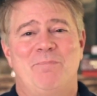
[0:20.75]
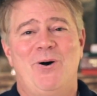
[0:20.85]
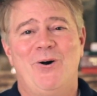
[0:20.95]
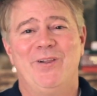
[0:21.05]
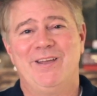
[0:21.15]

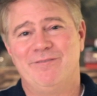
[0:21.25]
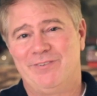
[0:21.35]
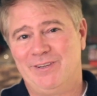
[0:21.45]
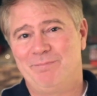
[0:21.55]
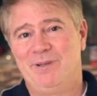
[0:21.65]
Paul in
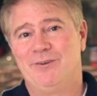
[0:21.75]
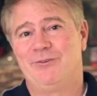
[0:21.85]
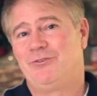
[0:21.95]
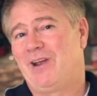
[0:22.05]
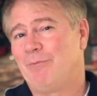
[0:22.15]

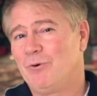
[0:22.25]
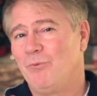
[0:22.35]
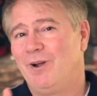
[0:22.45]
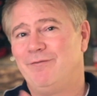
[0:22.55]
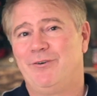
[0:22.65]
Philippians chapter
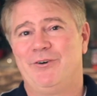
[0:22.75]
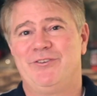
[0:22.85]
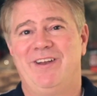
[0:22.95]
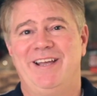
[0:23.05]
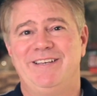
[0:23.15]
1
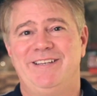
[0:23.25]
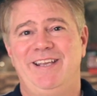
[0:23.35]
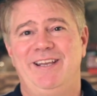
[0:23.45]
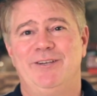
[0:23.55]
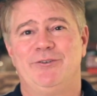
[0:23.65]
verse
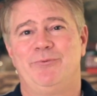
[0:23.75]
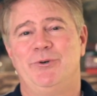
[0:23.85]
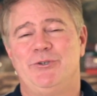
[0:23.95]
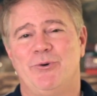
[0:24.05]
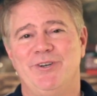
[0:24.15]
19 is
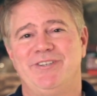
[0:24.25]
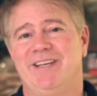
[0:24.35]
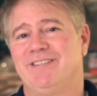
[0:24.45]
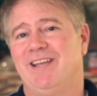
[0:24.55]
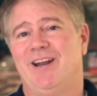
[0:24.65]

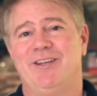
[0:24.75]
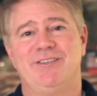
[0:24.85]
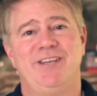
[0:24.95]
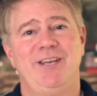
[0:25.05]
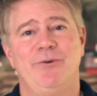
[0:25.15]
rejoicing and saying I
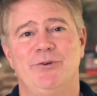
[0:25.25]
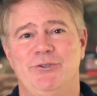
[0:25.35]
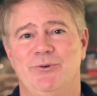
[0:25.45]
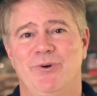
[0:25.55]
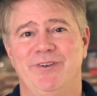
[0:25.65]
continue to
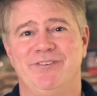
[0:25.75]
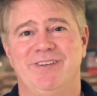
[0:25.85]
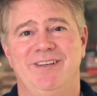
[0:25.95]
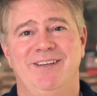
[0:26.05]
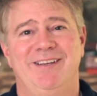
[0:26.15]
rejoice
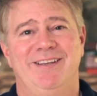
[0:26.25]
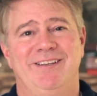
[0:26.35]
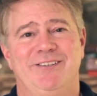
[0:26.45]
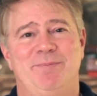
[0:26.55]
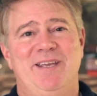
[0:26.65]

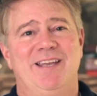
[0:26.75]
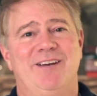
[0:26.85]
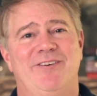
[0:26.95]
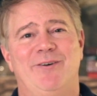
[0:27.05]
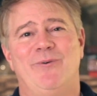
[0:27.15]

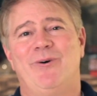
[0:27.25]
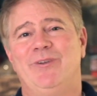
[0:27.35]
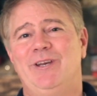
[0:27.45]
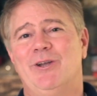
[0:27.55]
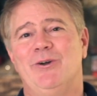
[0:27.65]
speaking of how
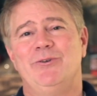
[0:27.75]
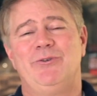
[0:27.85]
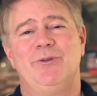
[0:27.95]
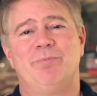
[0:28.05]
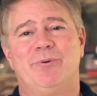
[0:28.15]
all he
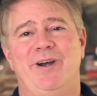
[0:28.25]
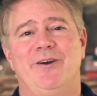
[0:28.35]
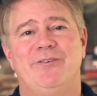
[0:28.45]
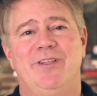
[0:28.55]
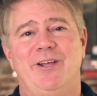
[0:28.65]
knows through the
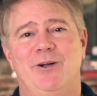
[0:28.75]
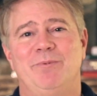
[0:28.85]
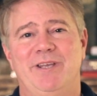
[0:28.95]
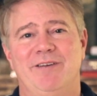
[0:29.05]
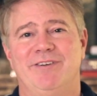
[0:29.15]
prayers and the
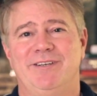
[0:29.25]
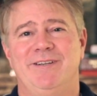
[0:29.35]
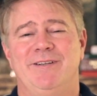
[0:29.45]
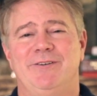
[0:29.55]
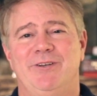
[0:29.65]
help
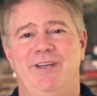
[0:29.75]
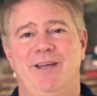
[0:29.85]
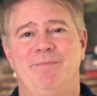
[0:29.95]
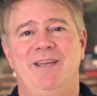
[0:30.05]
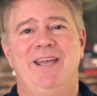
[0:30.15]
given to
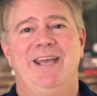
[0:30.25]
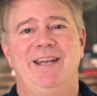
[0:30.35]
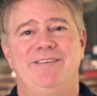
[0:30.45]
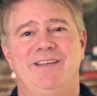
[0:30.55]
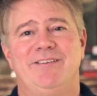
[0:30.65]
him.
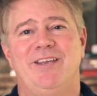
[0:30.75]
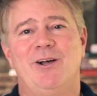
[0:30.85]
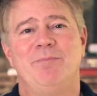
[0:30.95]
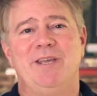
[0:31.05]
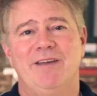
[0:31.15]
And he says,
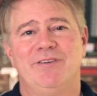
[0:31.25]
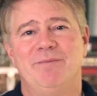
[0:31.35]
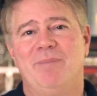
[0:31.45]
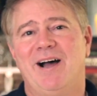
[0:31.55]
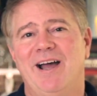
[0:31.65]
help
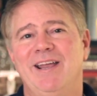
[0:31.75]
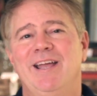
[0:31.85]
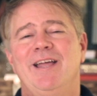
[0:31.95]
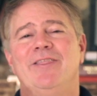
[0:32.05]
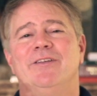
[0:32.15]
given by
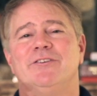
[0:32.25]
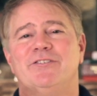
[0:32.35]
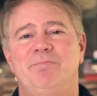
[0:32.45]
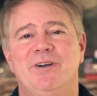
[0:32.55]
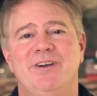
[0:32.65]
the
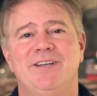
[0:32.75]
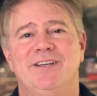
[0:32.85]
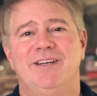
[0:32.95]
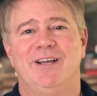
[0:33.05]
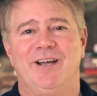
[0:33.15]

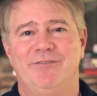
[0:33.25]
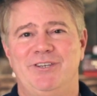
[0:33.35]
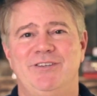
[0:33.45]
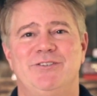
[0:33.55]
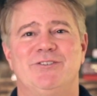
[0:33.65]
Spirit of
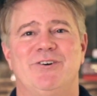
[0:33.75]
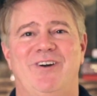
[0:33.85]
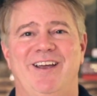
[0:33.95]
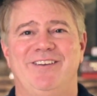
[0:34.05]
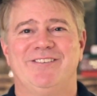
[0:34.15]
Jesus
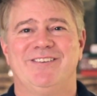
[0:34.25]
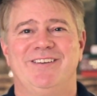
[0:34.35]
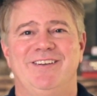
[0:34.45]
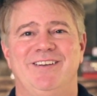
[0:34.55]
Christ.